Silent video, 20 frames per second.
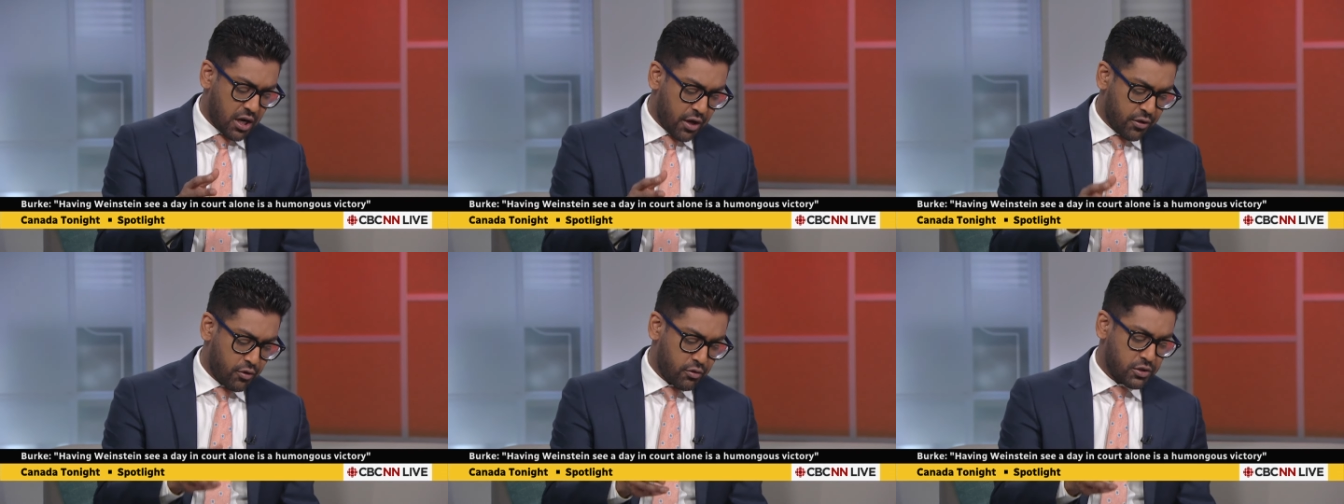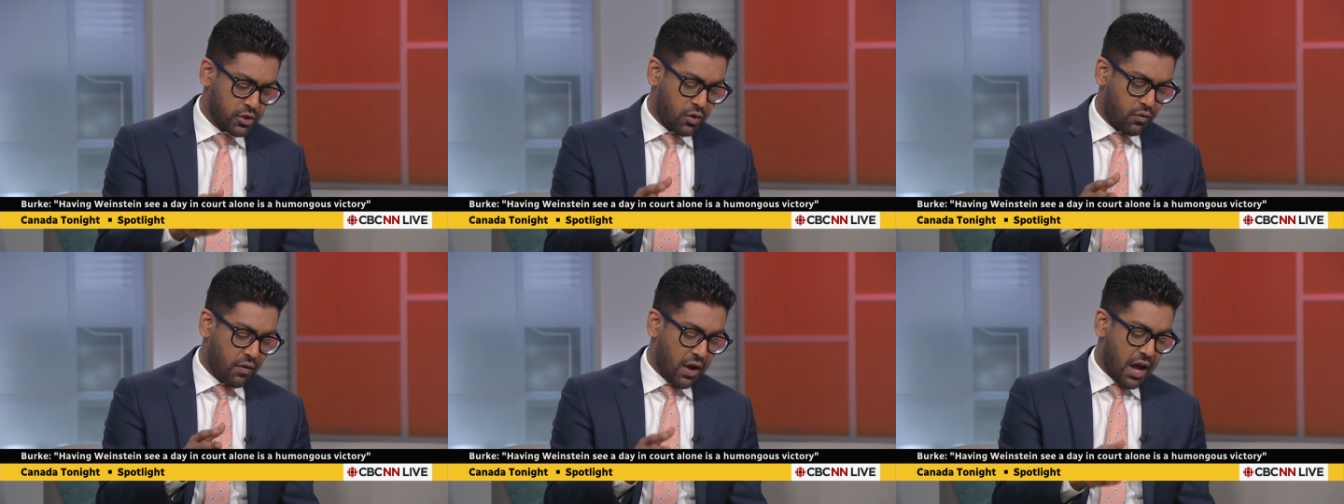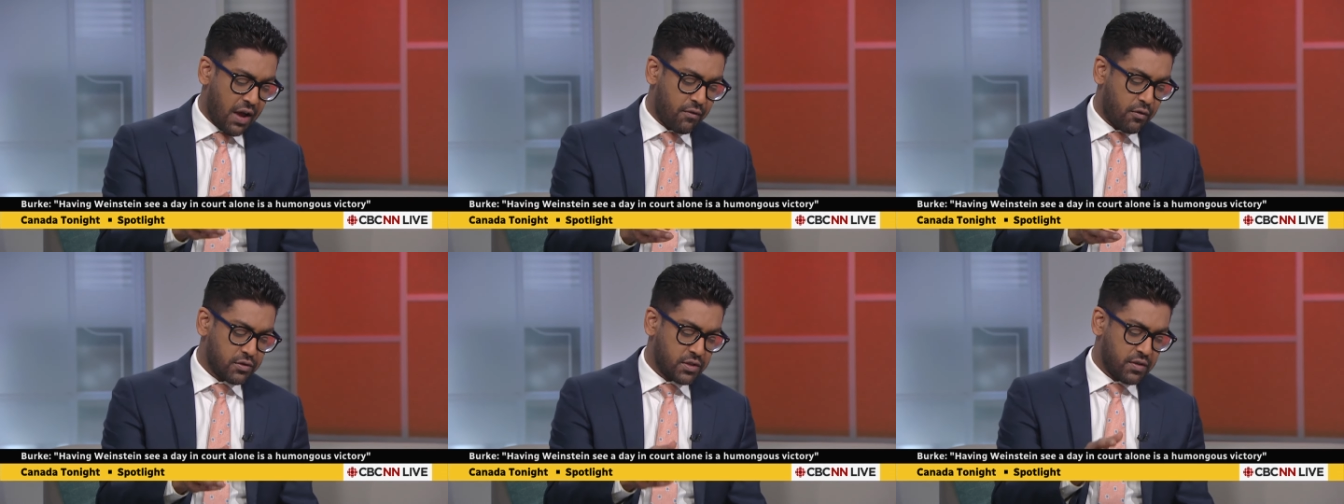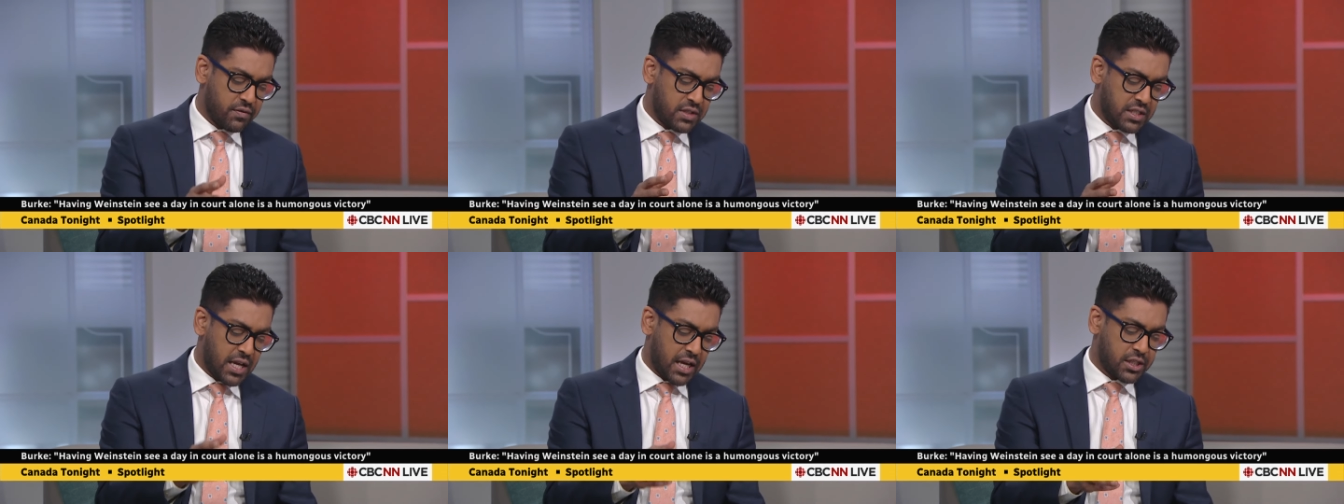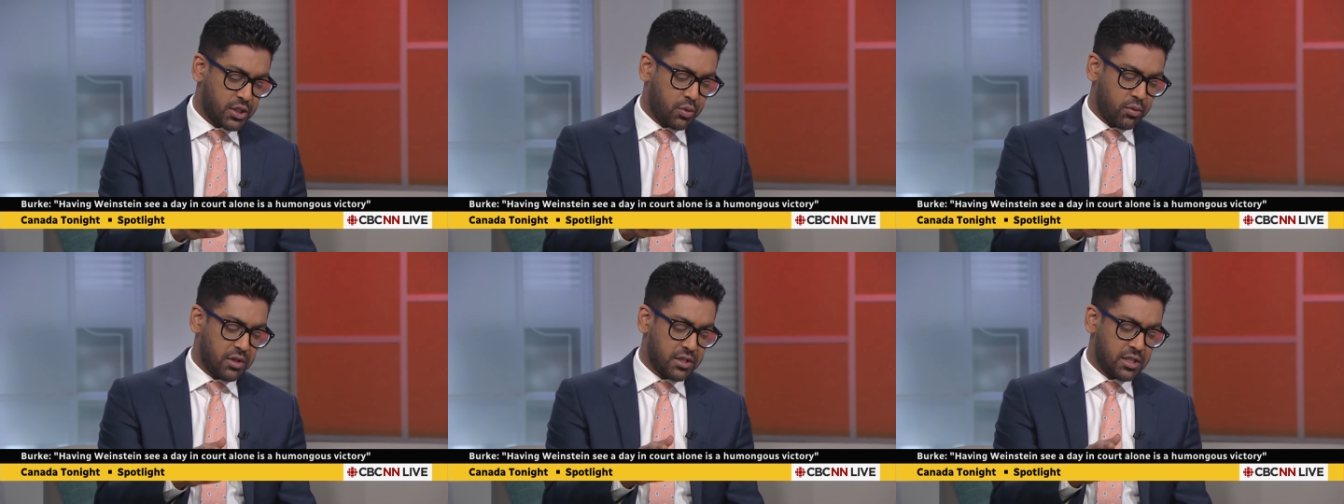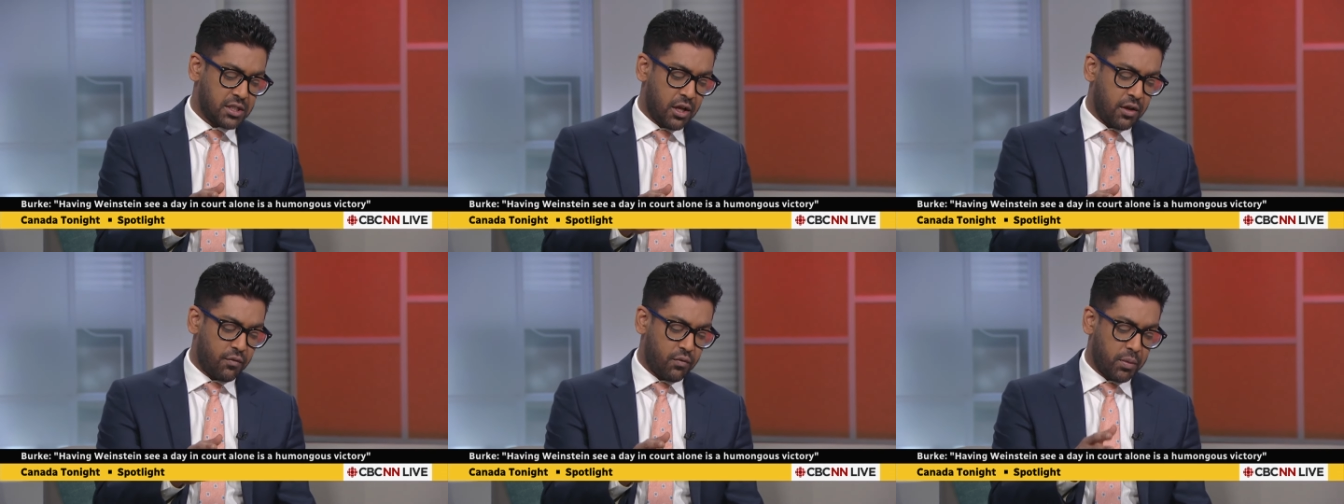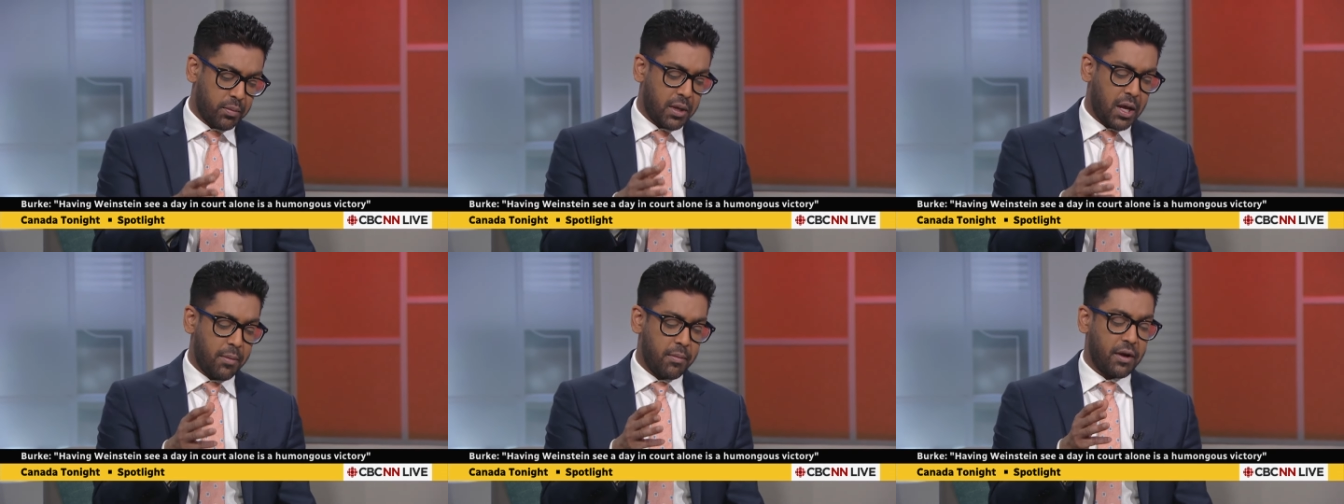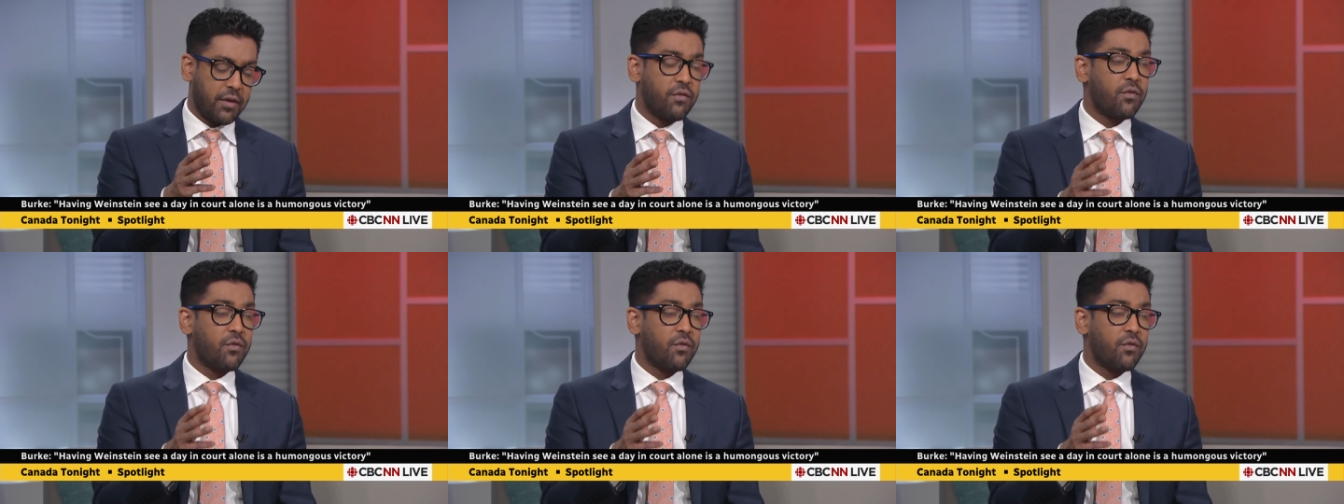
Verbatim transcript: other survivors of sexual assault from coming